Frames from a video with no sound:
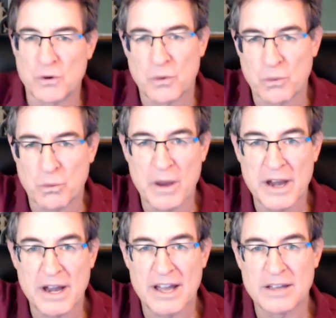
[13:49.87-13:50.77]
when
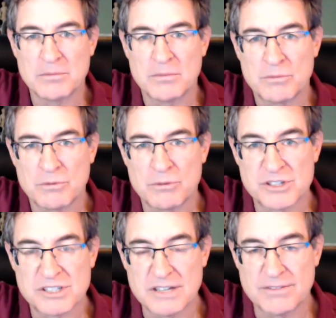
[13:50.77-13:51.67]
I am
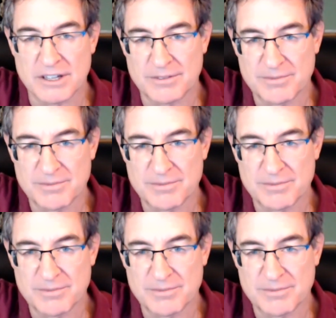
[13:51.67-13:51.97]
receiving,